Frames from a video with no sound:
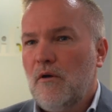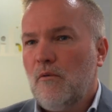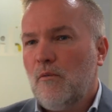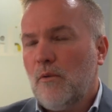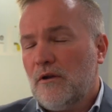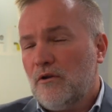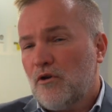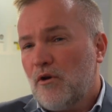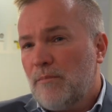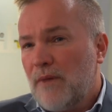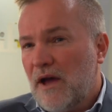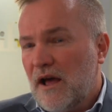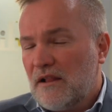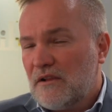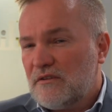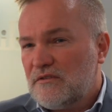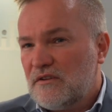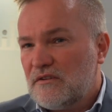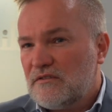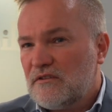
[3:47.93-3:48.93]
When your
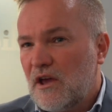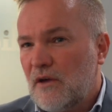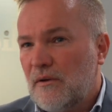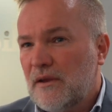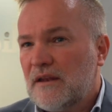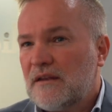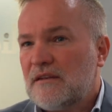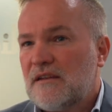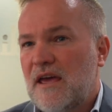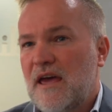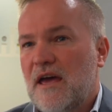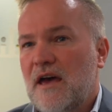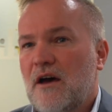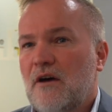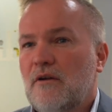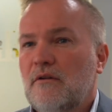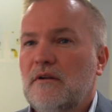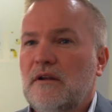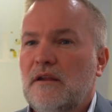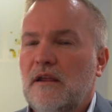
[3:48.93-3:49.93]
balance is going
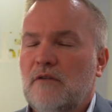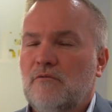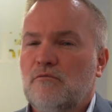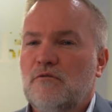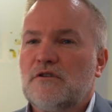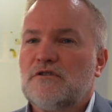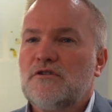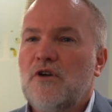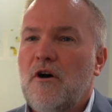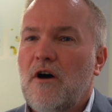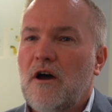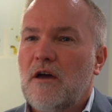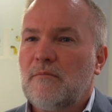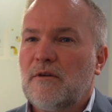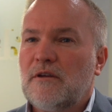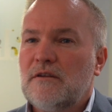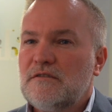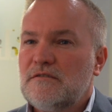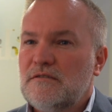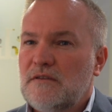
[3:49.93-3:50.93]
down in
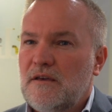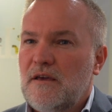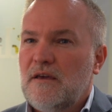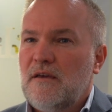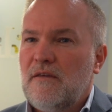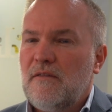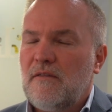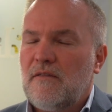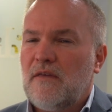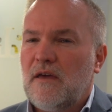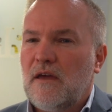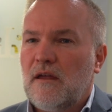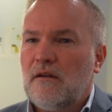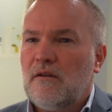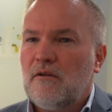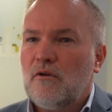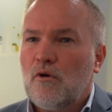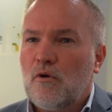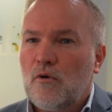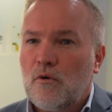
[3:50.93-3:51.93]
retirement, then
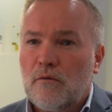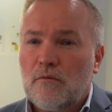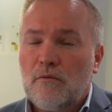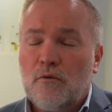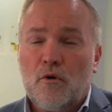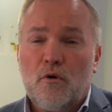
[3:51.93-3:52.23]
you're